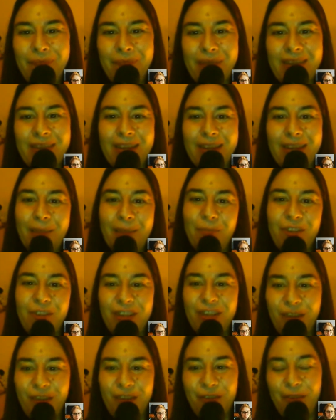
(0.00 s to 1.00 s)
Celebration
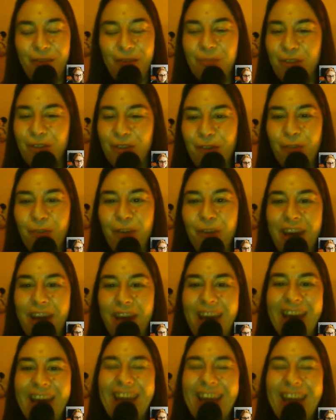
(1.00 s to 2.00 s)
Europe 2,
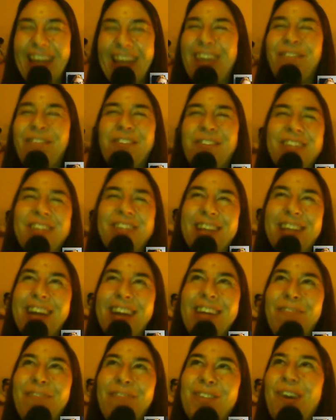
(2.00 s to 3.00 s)
he was kind
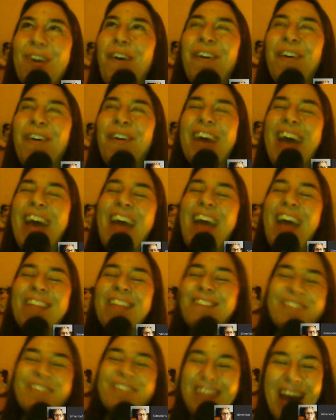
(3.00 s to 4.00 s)
of so
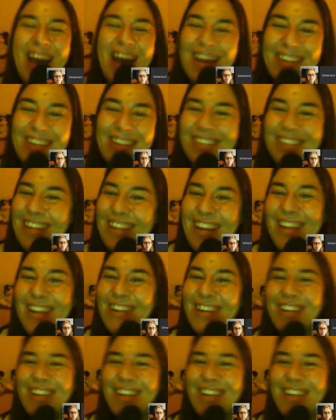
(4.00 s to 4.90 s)
enthusiastic